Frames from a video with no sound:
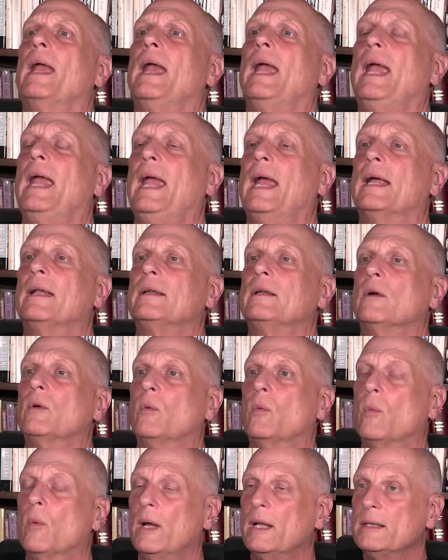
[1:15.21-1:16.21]
and
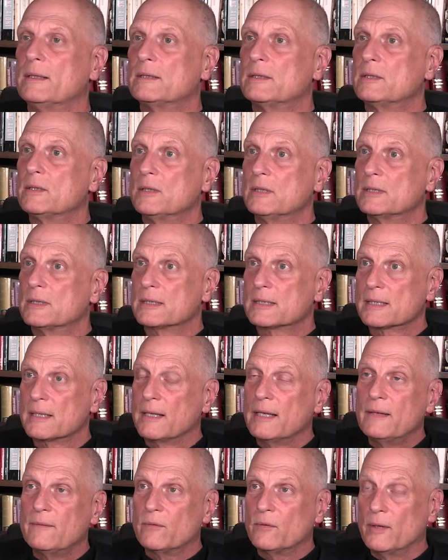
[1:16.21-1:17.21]
went into
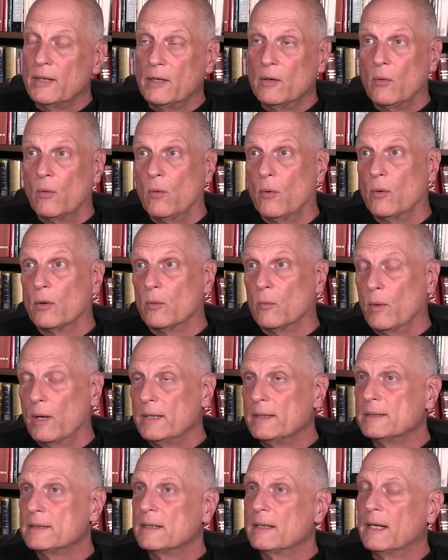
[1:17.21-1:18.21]
slavery or
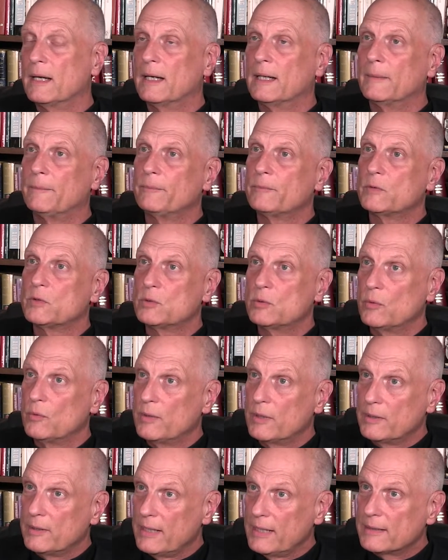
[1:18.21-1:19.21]
went um, to
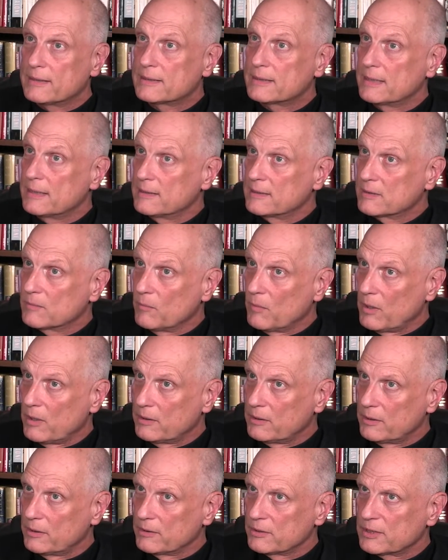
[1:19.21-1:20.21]
their deaths as
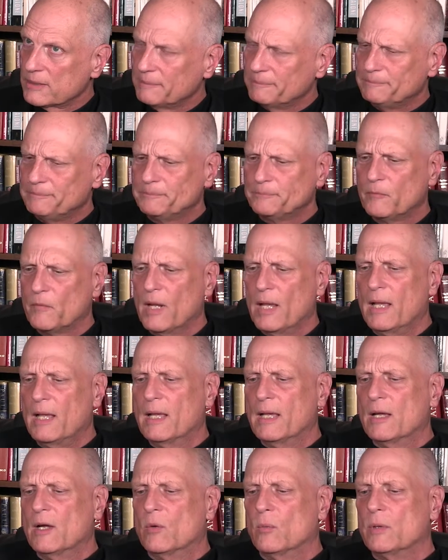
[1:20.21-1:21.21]
martyrs.
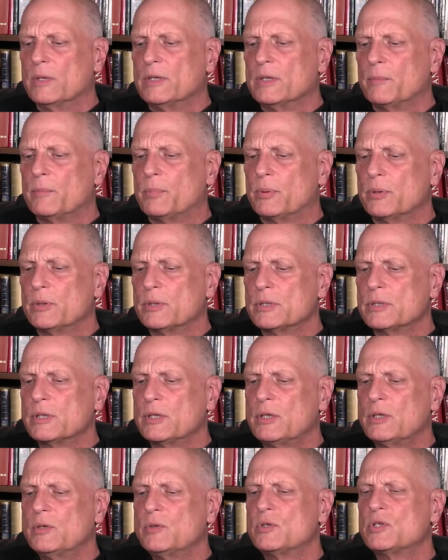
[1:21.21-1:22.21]
When the
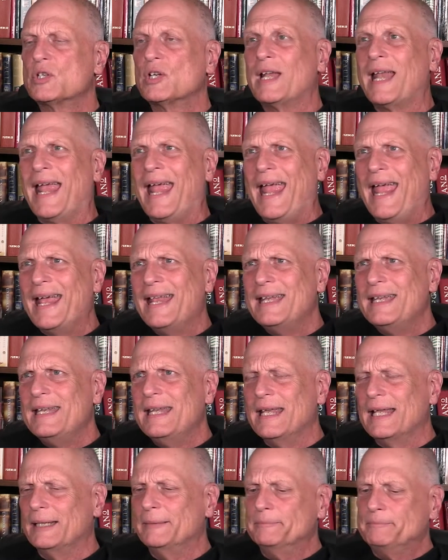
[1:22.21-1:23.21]
persecution
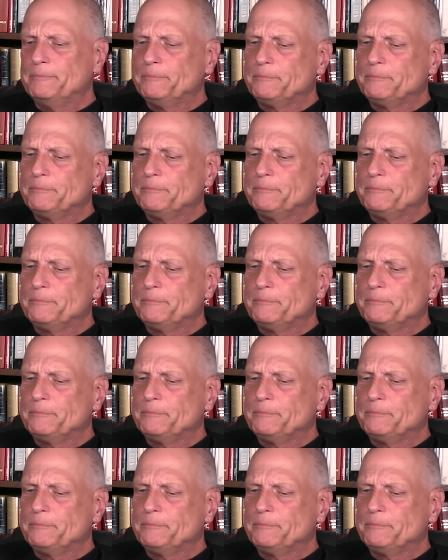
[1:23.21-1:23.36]
ended,